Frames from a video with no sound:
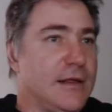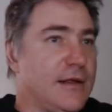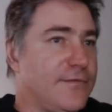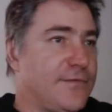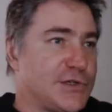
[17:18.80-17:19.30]

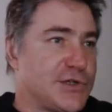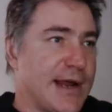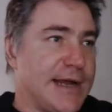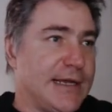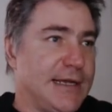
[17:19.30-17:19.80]
for
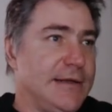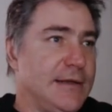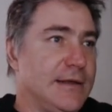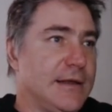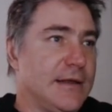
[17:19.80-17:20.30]
training,
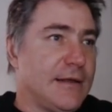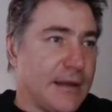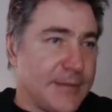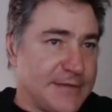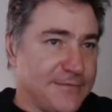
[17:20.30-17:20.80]

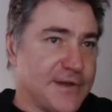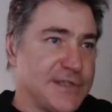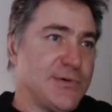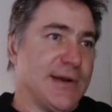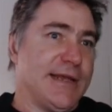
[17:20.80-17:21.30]
the
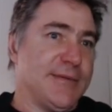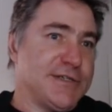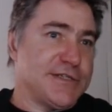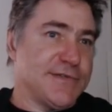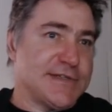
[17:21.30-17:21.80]
first 20
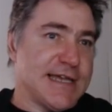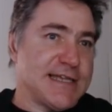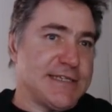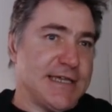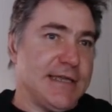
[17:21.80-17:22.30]
images for
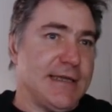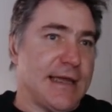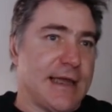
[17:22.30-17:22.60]
testing,